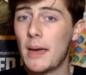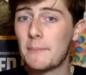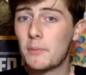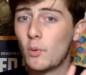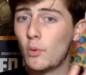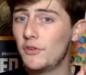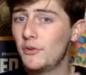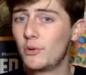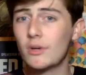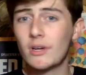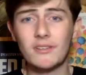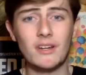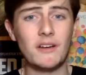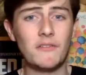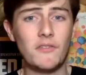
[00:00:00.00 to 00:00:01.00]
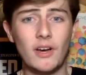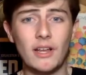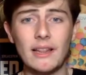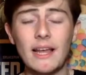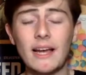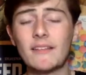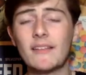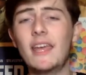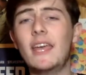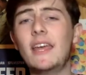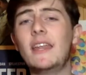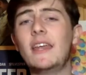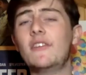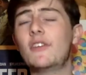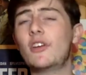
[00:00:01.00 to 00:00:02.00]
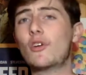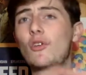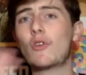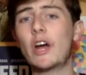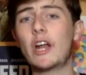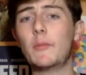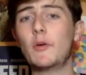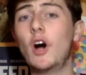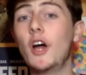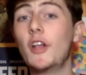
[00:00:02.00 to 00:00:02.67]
but once you get to that final act, it is incredible.